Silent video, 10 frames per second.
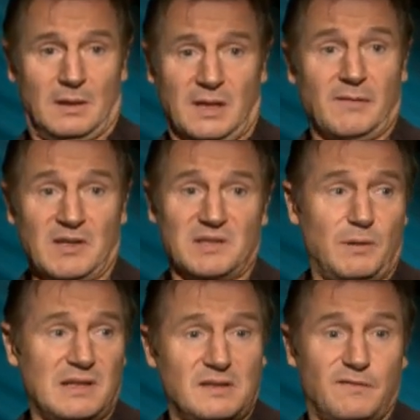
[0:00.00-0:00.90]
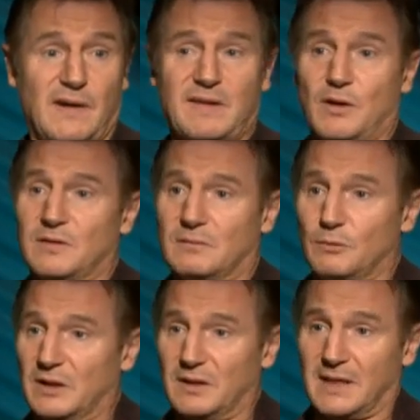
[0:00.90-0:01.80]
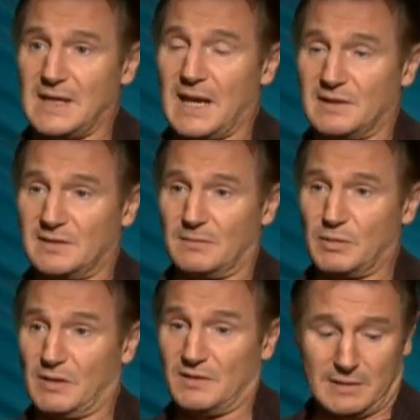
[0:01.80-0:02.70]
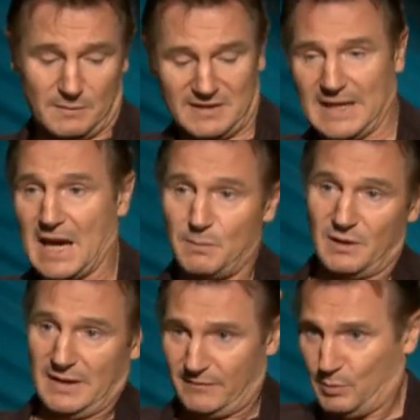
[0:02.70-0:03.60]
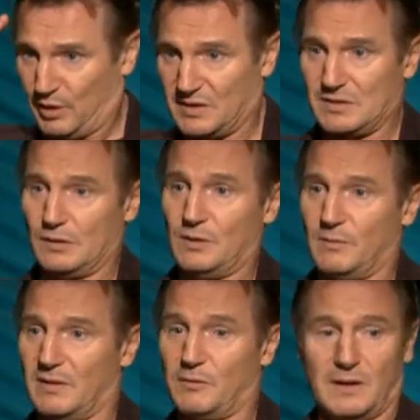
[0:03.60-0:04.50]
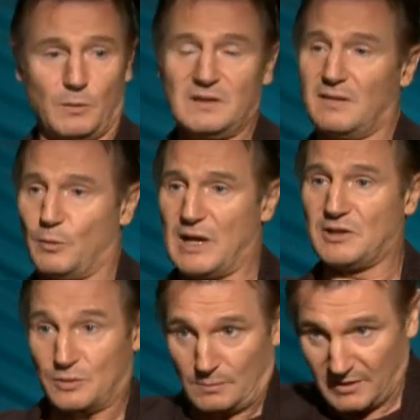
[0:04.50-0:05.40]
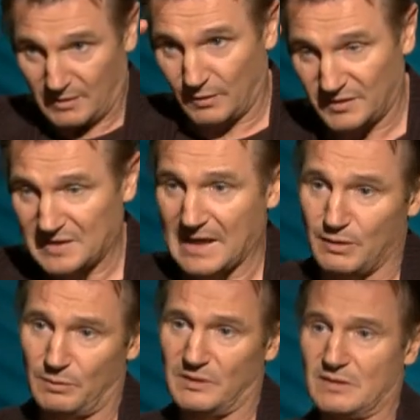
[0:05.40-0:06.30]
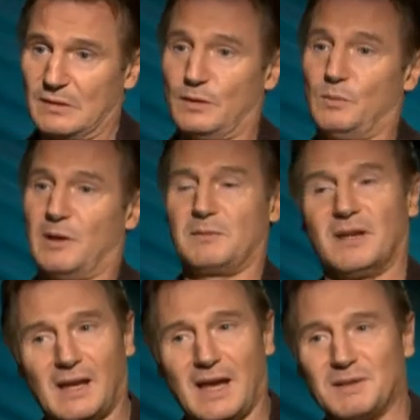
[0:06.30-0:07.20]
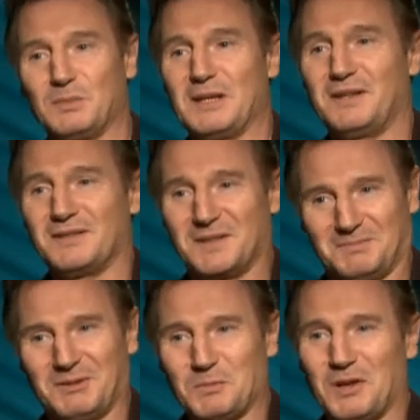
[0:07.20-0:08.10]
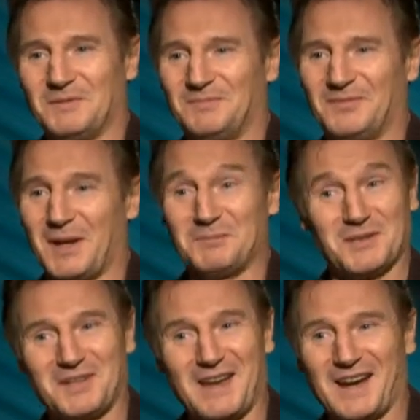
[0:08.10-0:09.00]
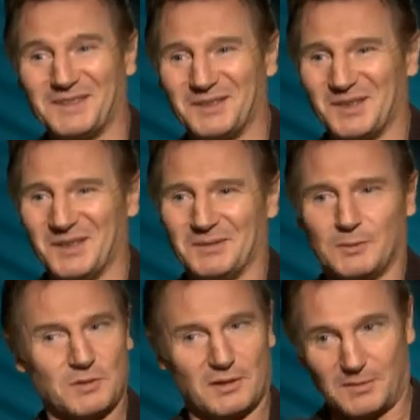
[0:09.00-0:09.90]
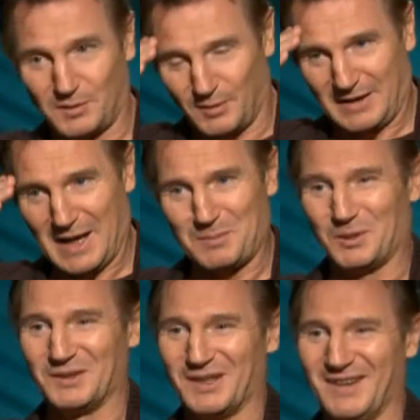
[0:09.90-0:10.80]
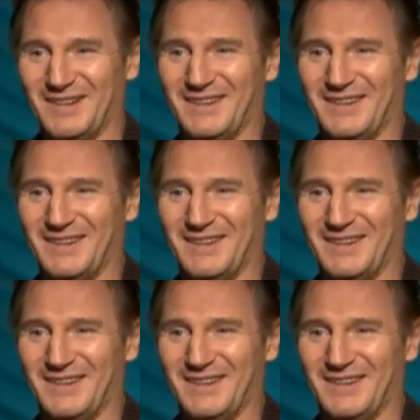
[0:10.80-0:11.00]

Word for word: Given a speech to 500 real cadets, and because I was the admiral, everybody saluted me. When I went to the restroom, they'd all stand up and salute me. I was like, guys, please, come on. I'm just an actor, you know. No, sir, you're the admiral, you know.